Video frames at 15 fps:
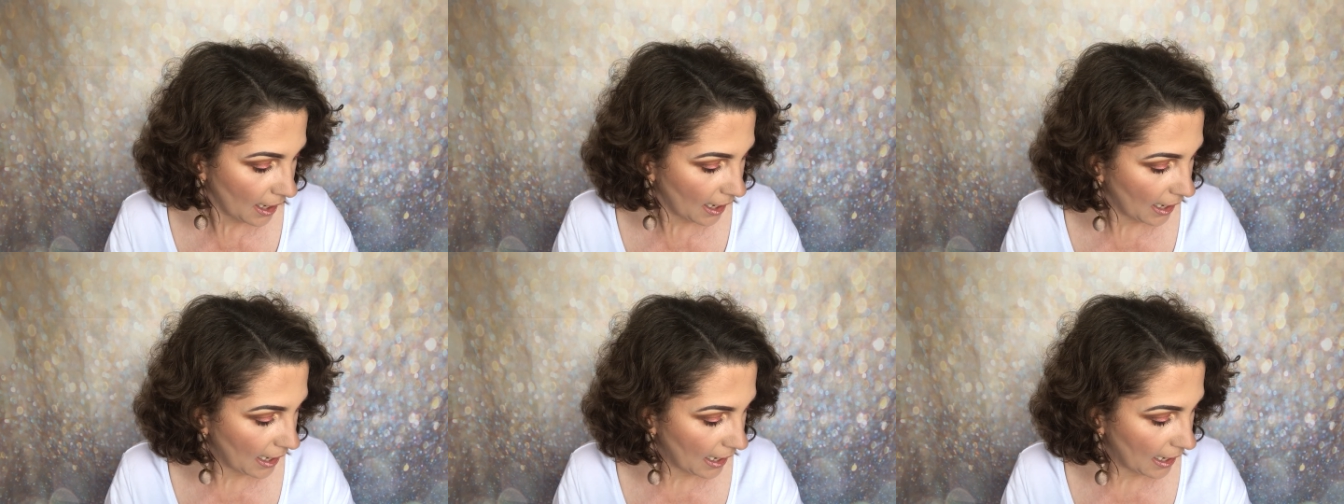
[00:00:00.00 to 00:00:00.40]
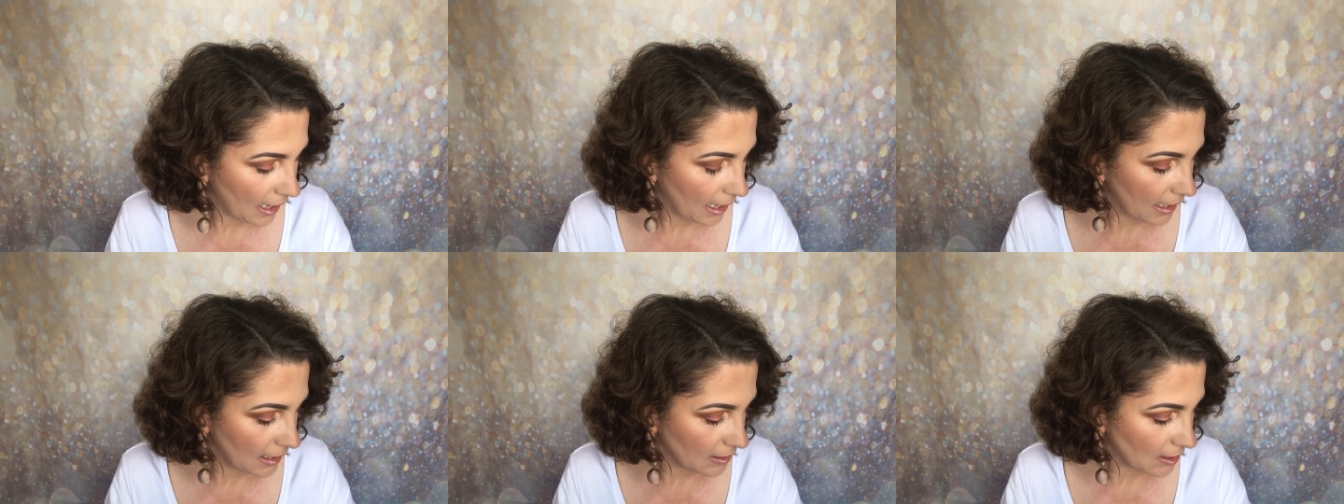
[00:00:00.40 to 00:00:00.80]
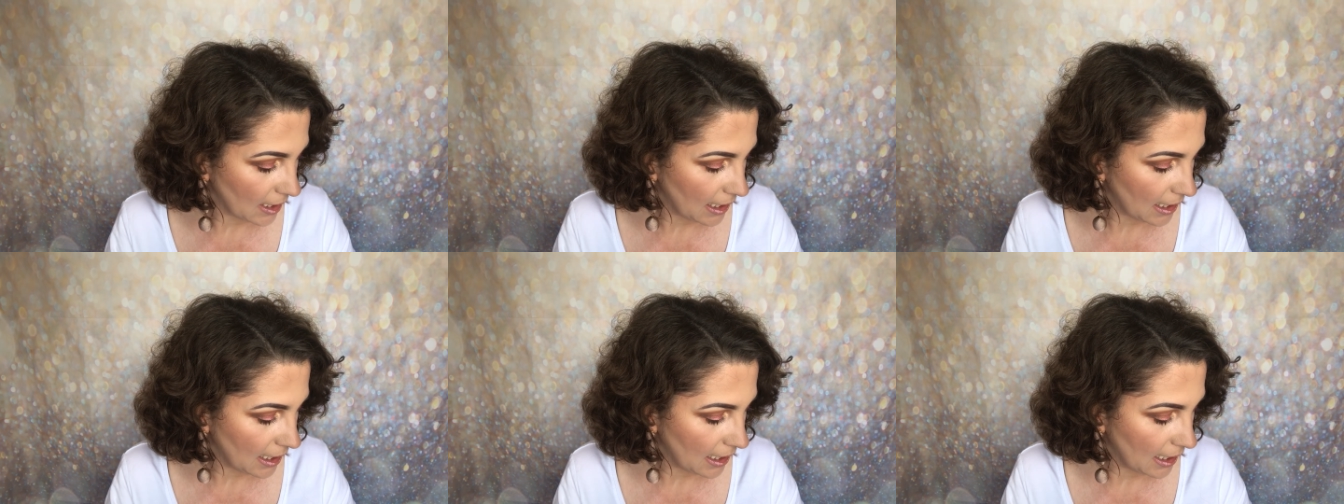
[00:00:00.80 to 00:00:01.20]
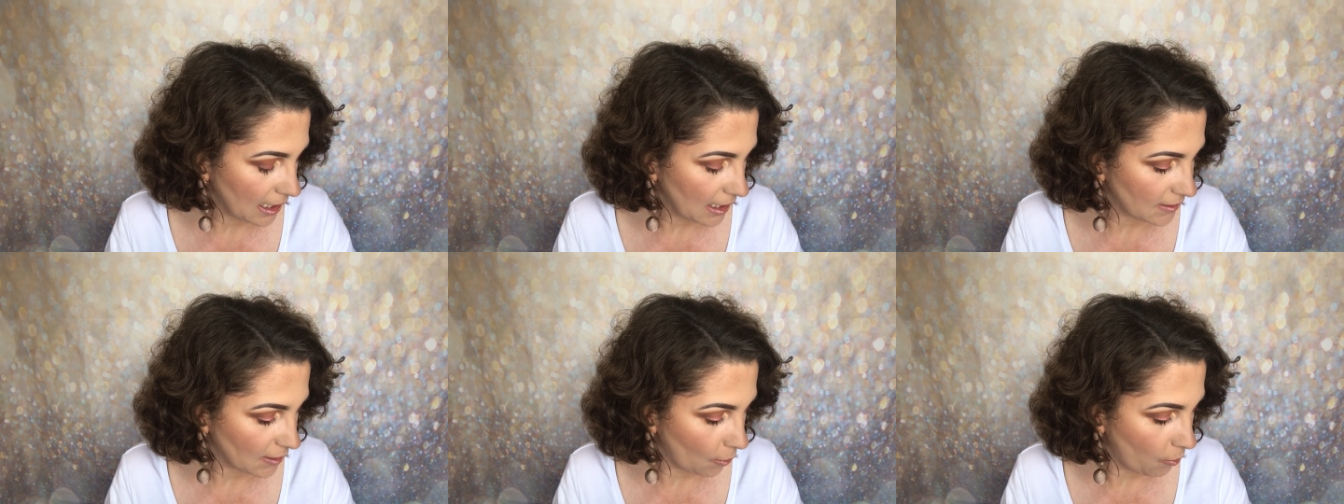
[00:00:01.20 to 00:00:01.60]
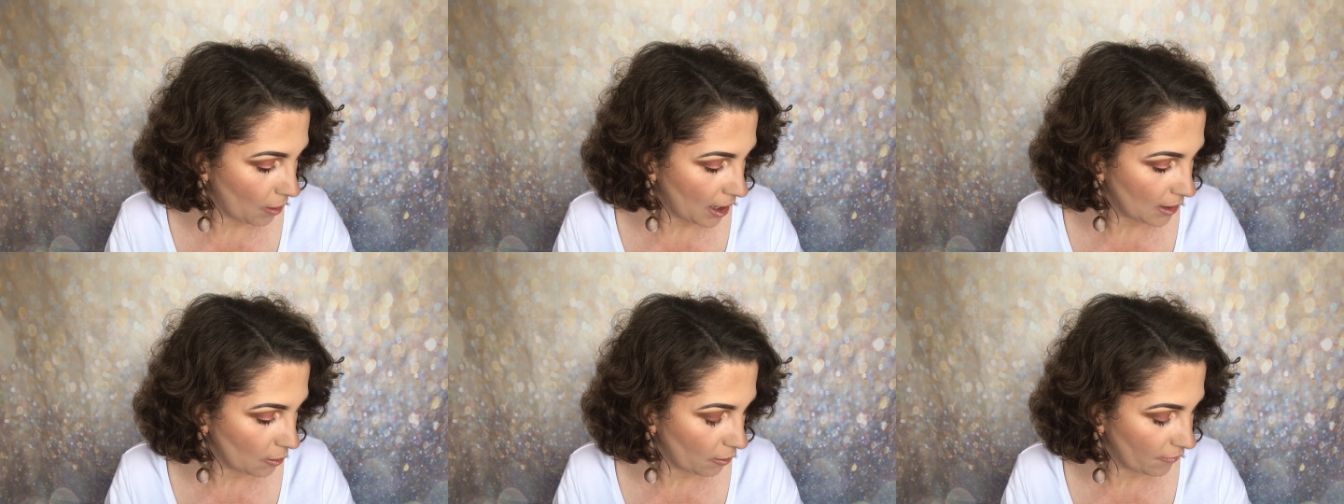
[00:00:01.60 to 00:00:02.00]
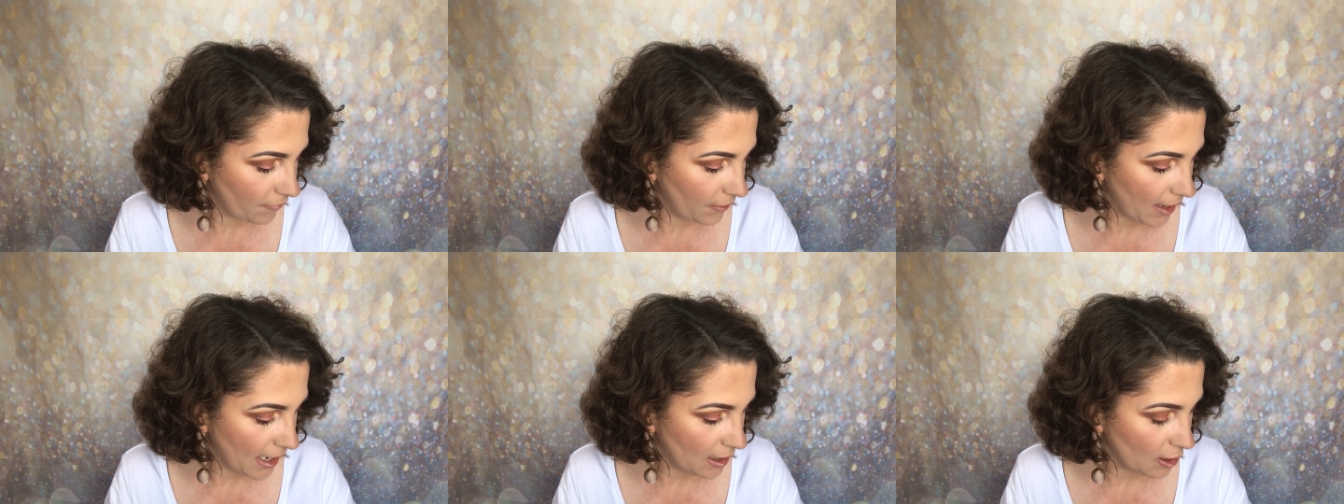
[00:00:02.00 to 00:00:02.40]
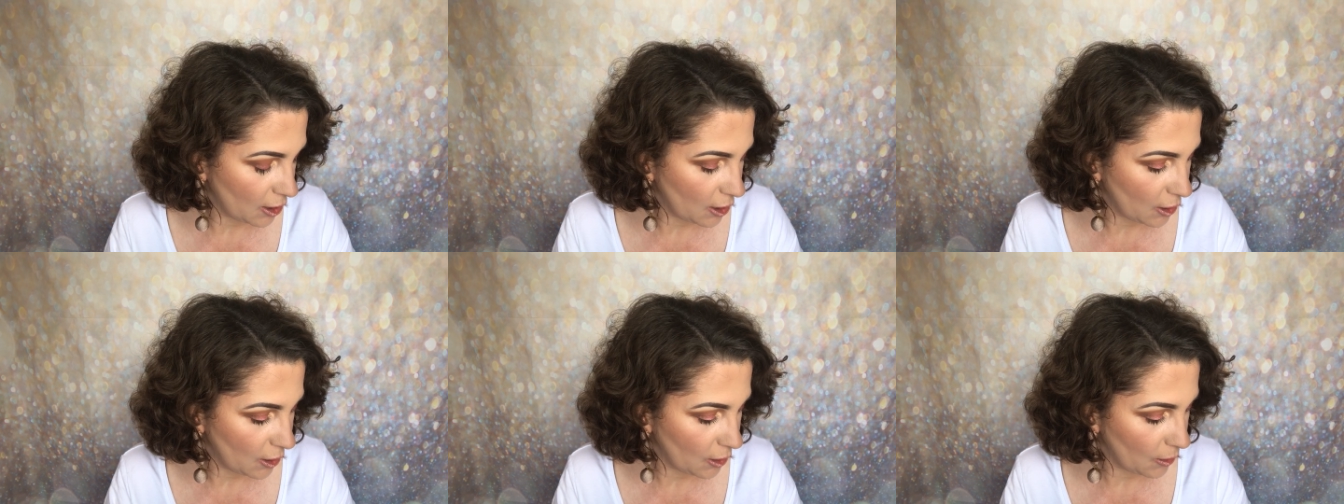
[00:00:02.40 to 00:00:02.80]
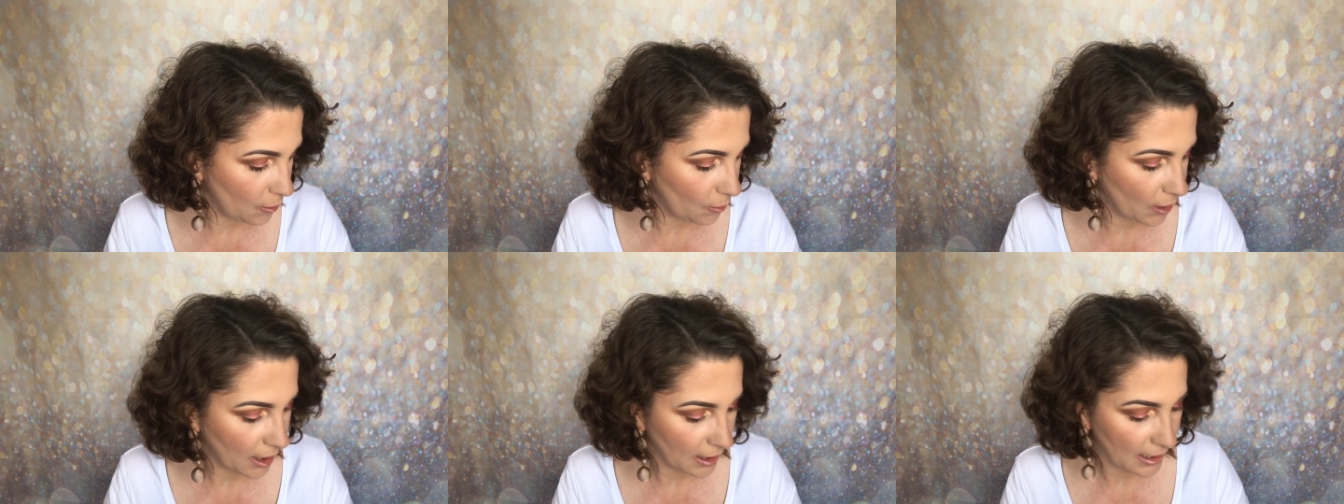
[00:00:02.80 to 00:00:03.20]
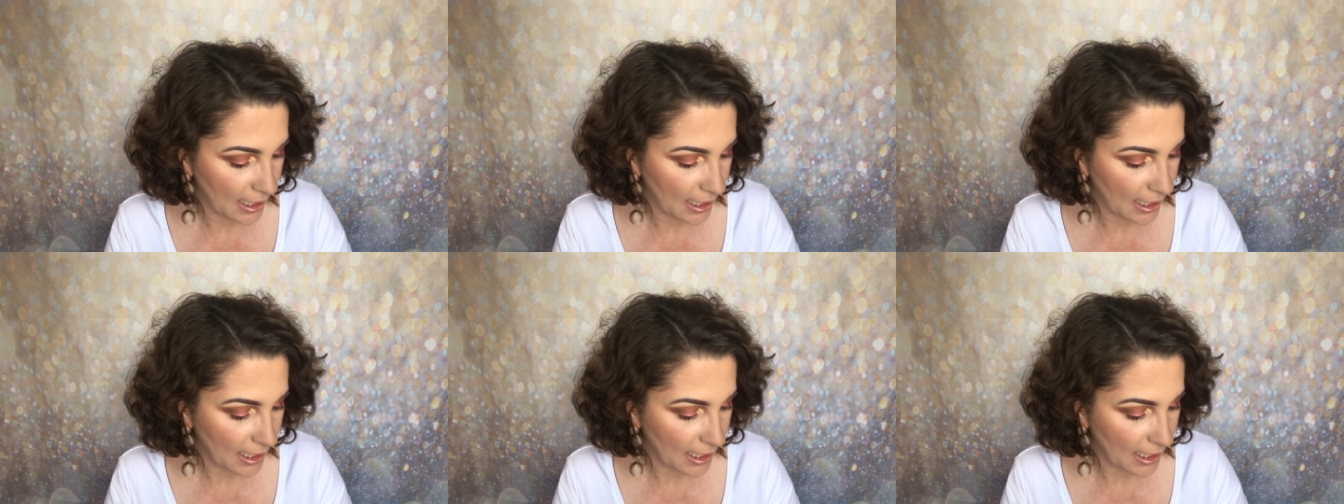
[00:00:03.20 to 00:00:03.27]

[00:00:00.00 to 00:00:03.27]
and it is one of their new